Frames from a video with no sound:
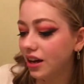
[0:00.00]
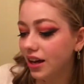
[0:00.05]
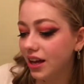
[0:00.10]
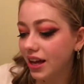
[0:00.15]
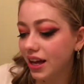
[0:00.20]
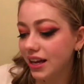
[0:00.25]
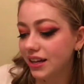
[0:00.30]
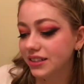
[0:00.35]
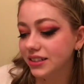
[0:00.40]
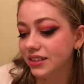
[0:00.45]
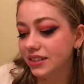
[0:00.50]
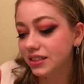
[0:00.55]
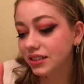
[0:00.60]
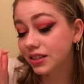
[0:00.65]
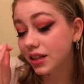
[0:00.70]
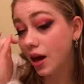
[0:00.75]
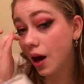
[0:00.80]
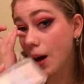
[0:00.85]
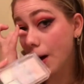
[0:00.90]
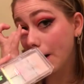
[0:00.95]
Essence
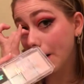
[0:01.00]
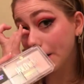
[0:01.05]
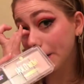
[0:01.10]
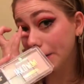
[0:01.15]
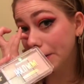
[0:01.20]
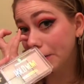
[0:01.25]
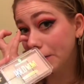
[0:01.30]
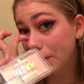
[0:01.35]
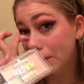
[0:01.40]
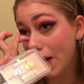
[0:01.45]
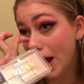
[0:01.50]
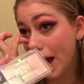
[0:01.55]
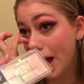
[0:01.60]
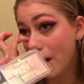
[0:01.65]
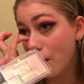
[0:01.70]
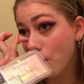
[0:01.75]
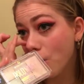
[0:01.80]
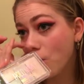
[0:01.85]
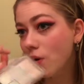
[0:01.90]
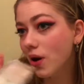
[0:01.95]
Hollow
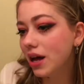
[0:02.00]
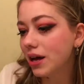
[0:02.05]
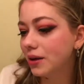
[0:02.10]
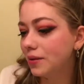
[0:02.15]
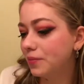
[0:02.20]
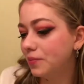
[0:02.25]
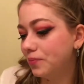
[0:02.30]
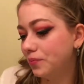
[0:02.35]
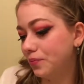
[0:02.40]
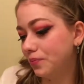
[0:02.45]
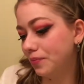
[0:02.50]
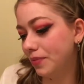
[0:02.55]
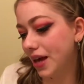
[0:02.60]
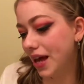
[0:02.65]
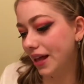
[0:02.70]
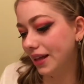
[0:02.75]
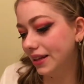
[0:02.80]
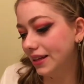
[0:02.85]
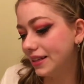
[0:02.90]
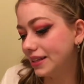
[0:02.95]
Wow
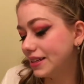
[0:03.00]
palette.